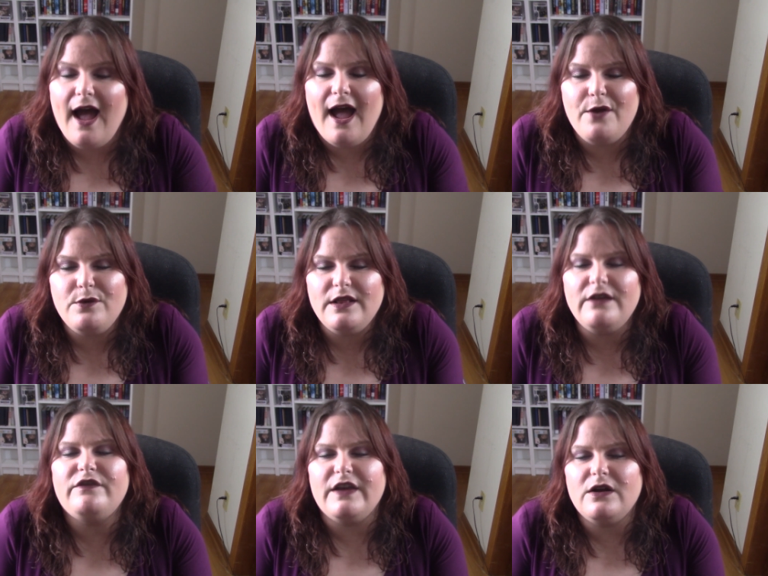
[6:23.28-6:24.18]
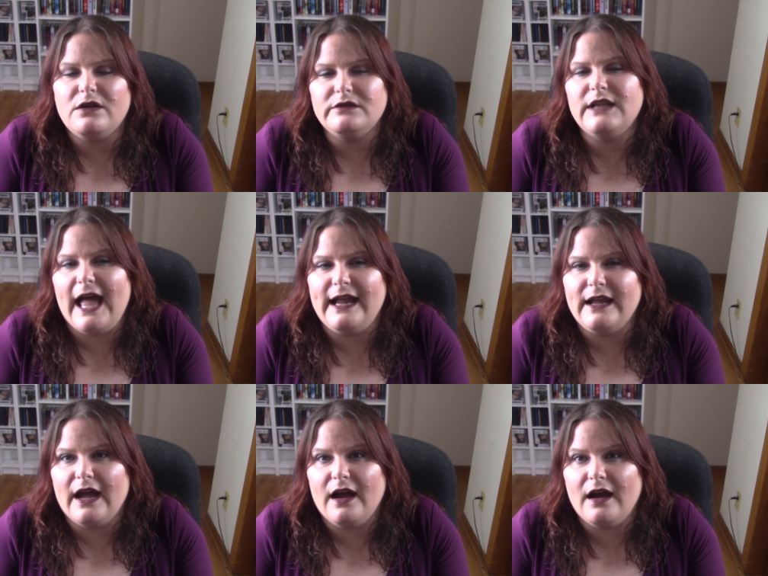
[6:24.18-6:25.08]
I really feel like
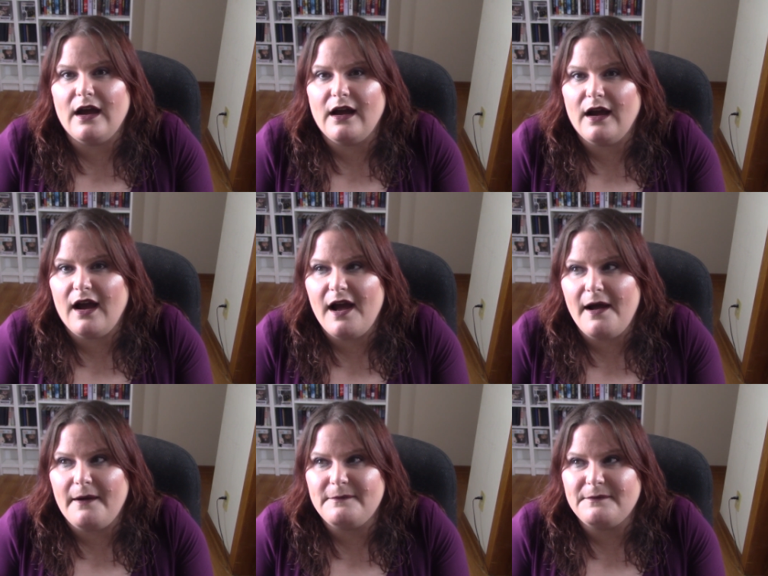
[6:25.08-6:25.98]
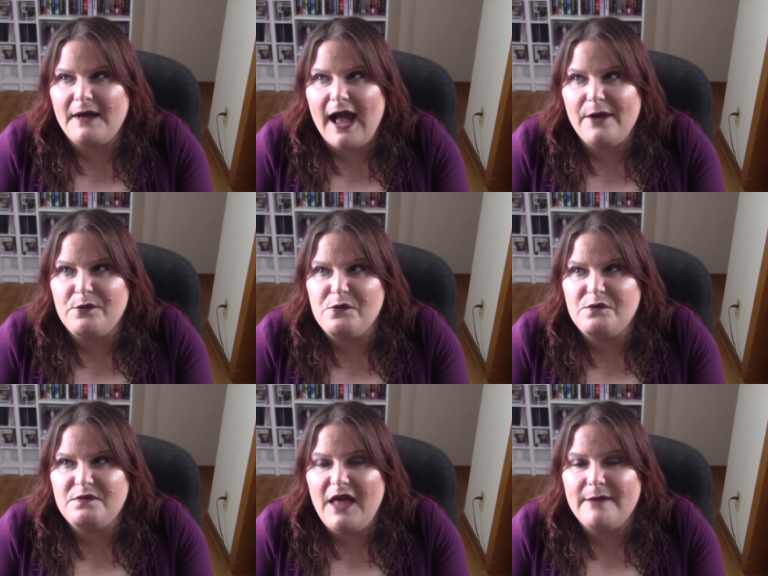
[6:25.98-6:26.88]

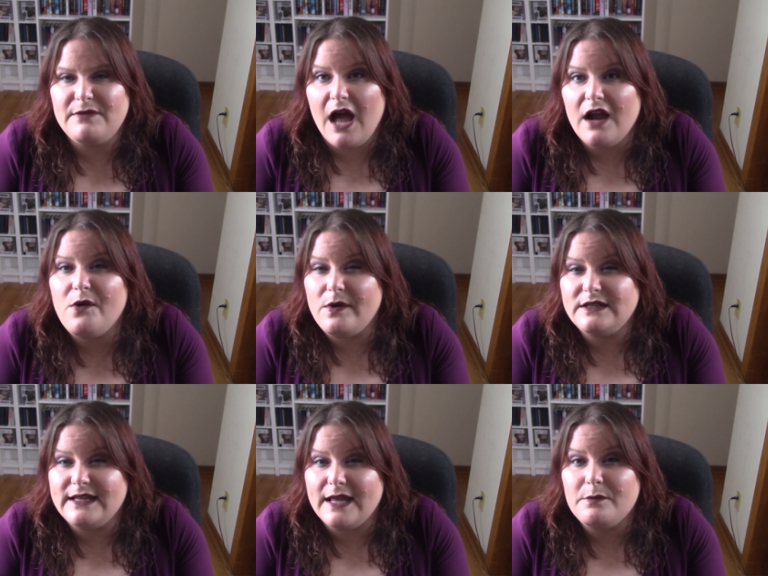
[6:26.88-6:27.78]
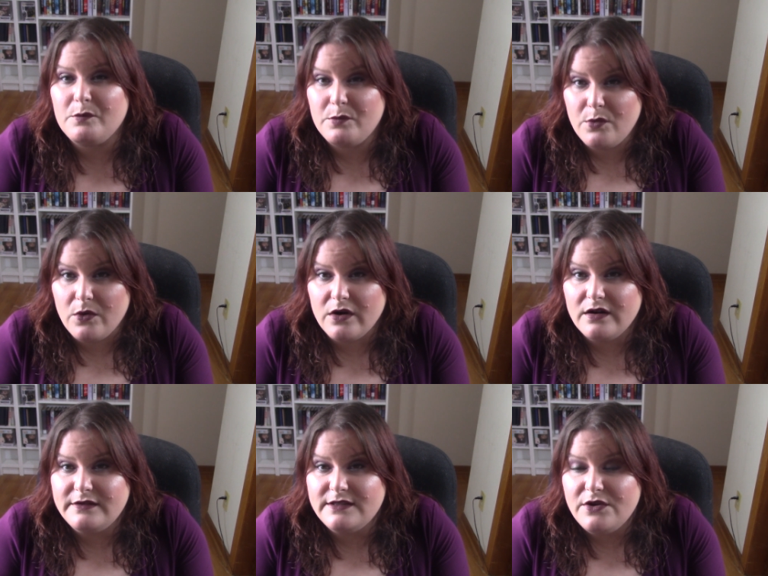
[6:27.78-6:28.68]
I'm not going to get
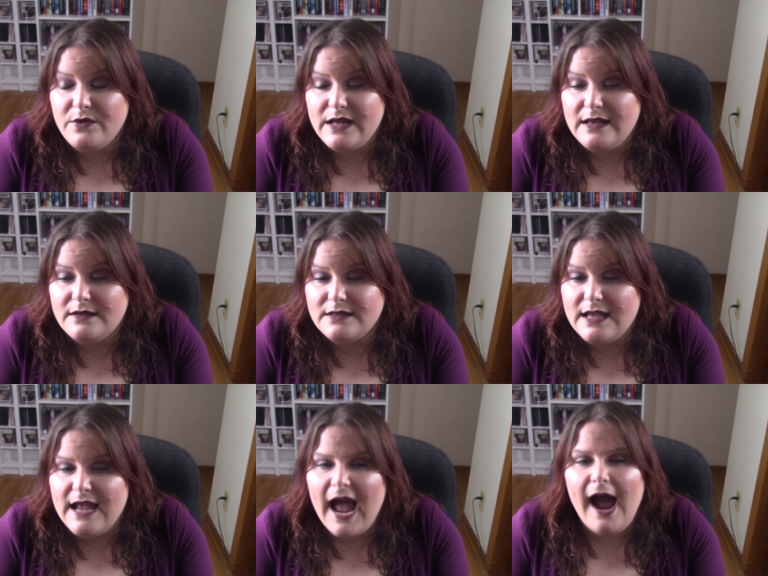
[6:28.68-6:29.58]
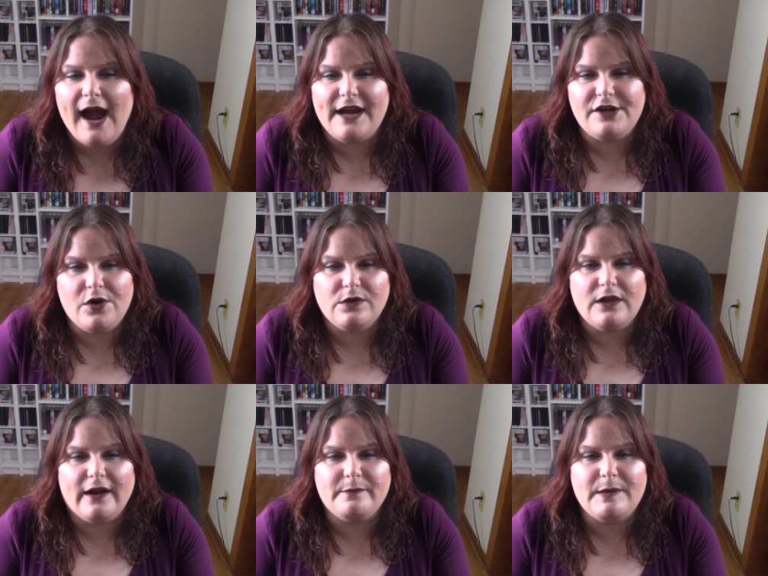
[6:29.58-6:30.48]
bored so easy. I know a
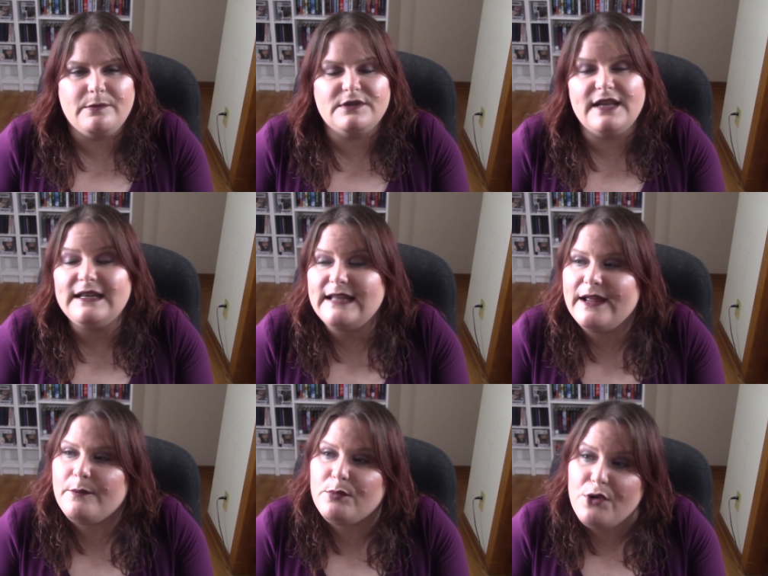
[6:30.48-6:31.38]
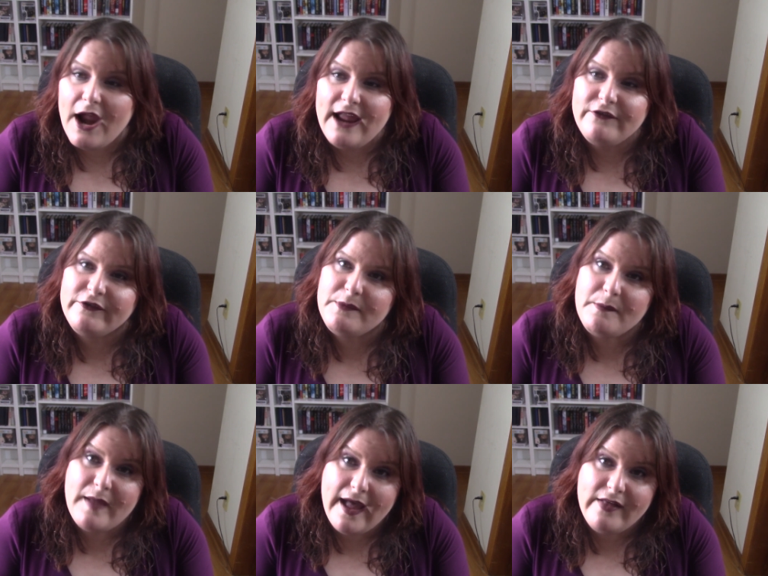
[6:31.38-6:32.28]
lot of people say take a break from the
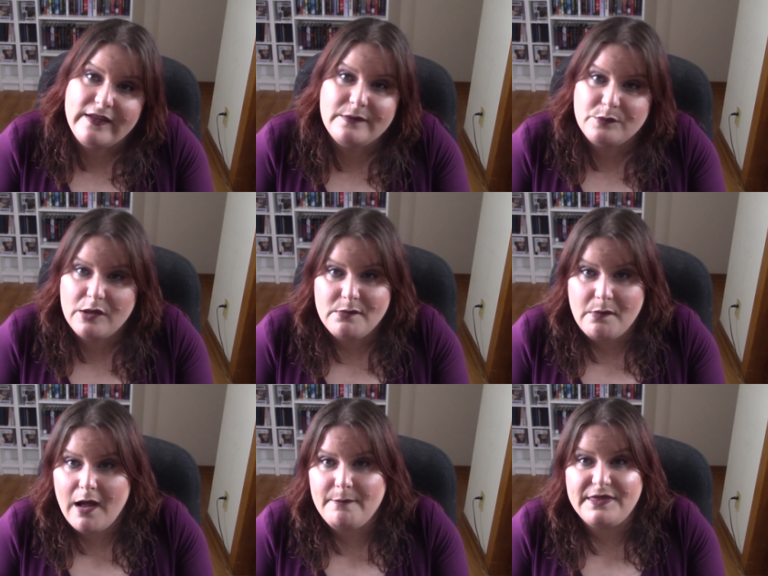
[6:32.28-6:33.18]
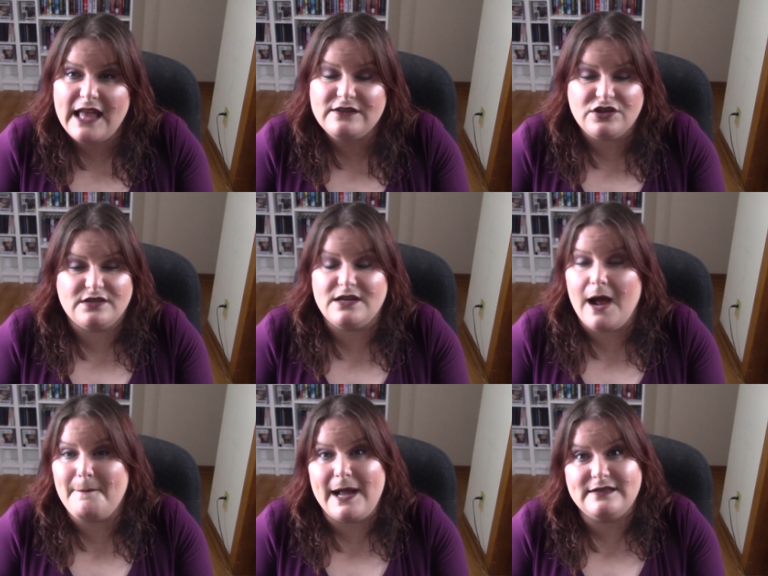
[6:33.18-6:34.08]
palette, blah, blah, blah, but that's just
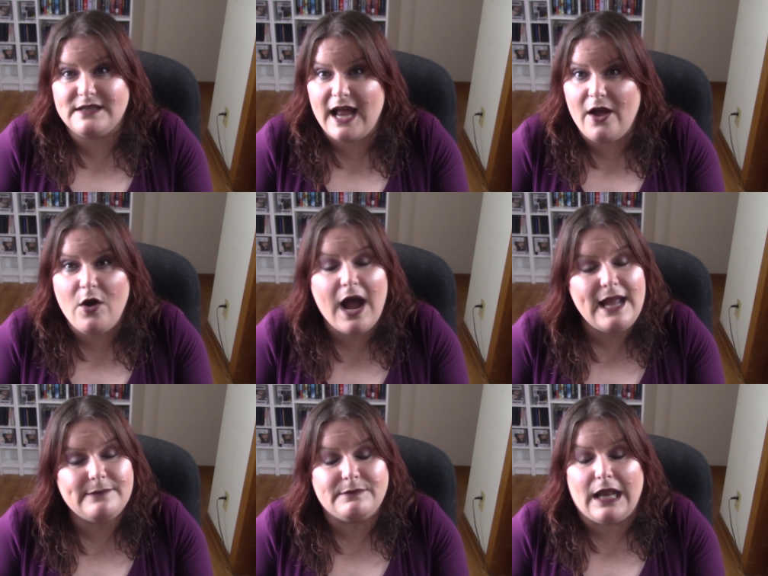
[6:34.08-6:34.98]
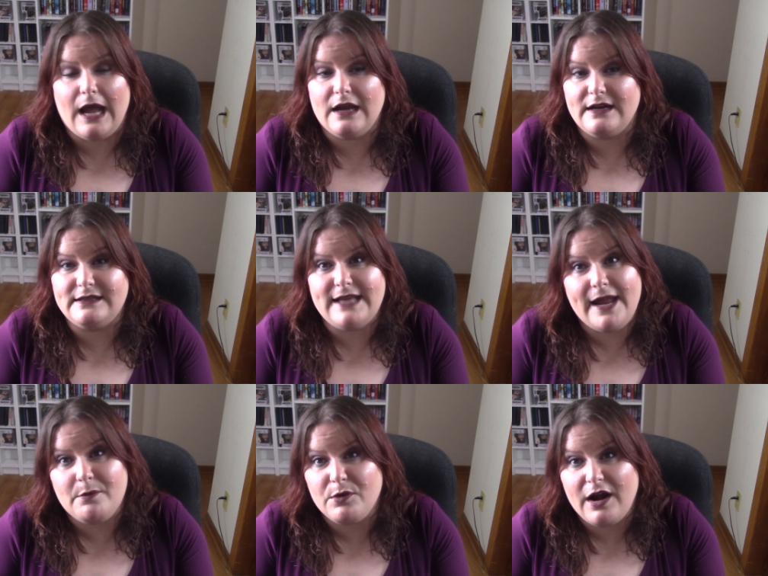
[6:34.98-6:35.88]
not my style. I am not going to
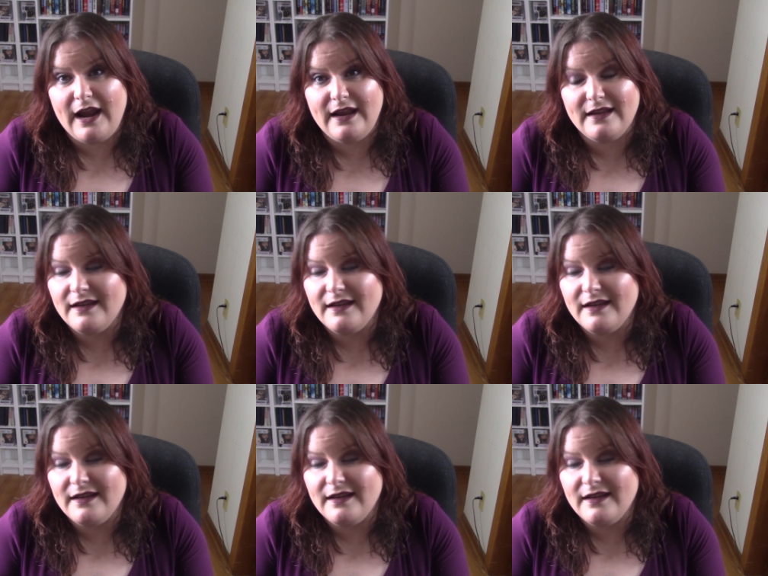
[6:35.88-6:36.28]
take a break.